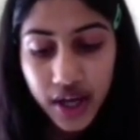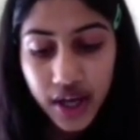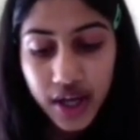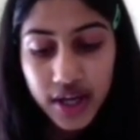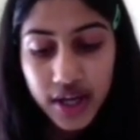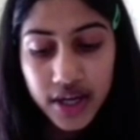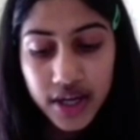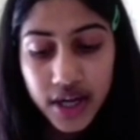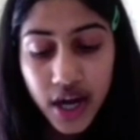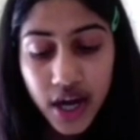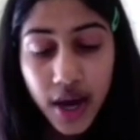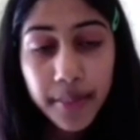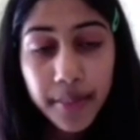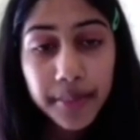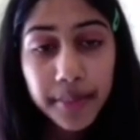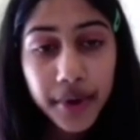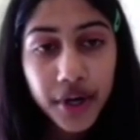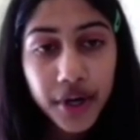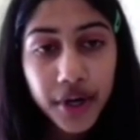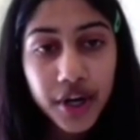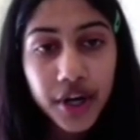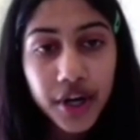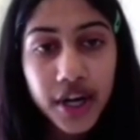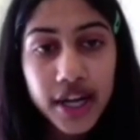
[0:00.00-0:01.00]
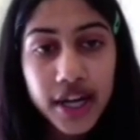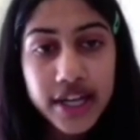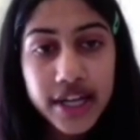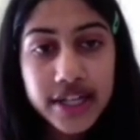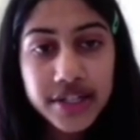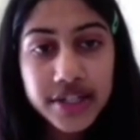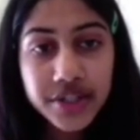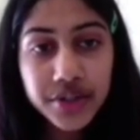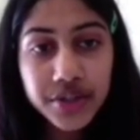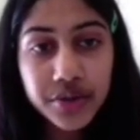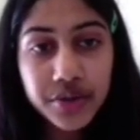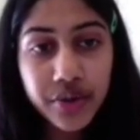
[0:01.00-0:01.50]
number
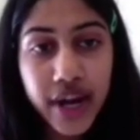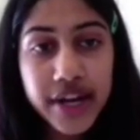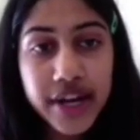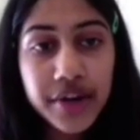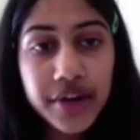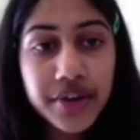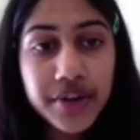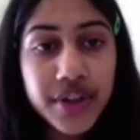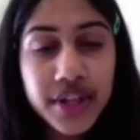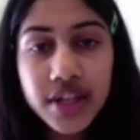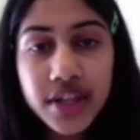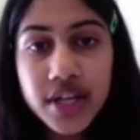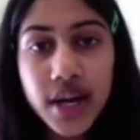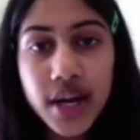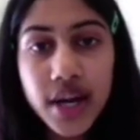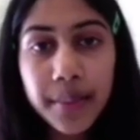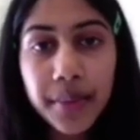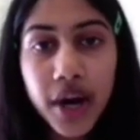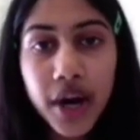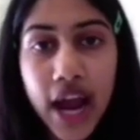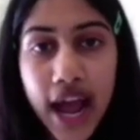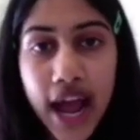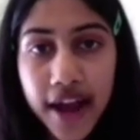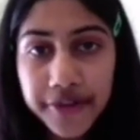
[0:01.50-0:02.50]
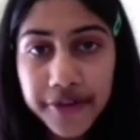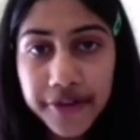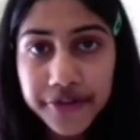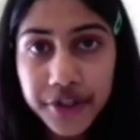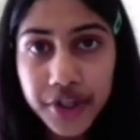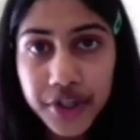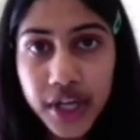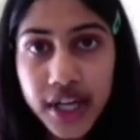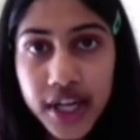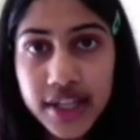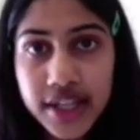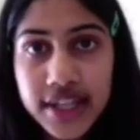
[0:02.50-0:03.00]
is greater than the number
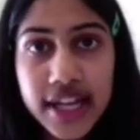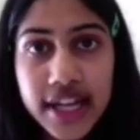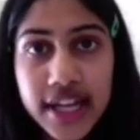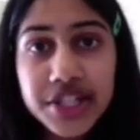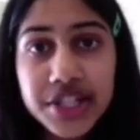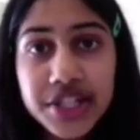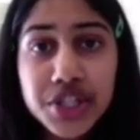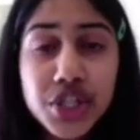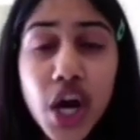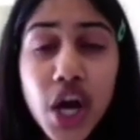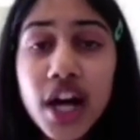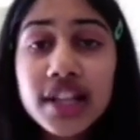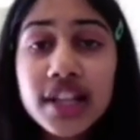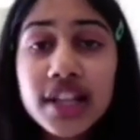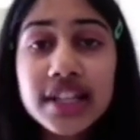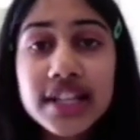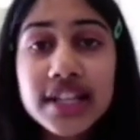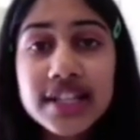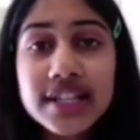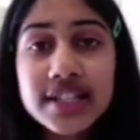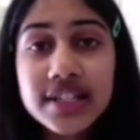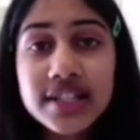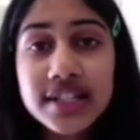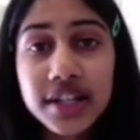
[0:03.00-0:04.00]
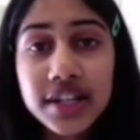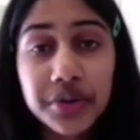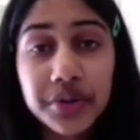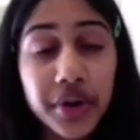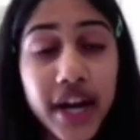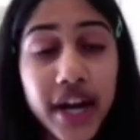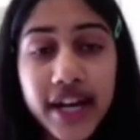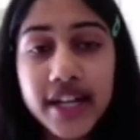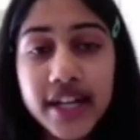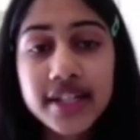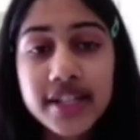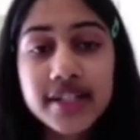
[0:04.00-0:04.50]
after it, then it's not least to
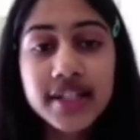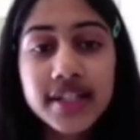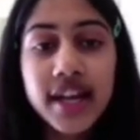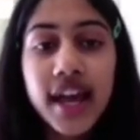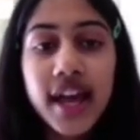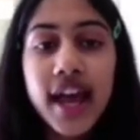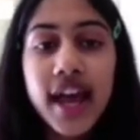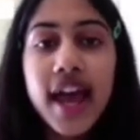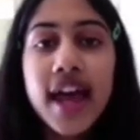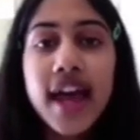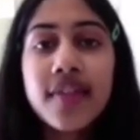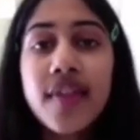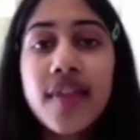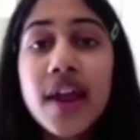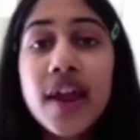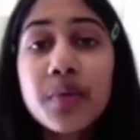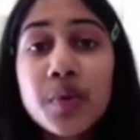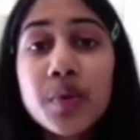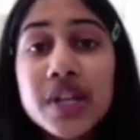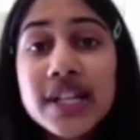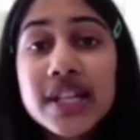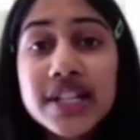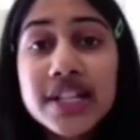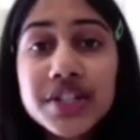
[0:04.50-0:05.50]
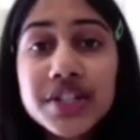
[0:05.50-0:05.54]
greatest. And then we need to